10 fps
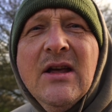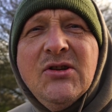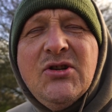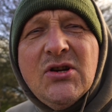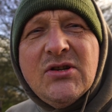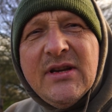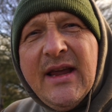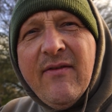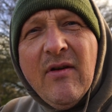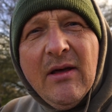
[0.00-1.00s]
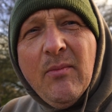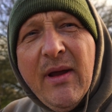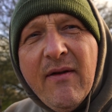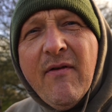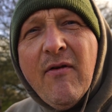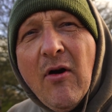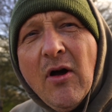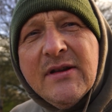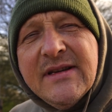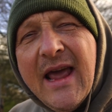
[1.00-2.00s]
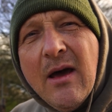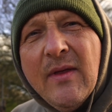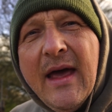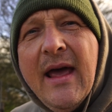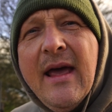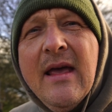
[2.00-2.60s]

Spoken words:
just to give a little bit of variety out there,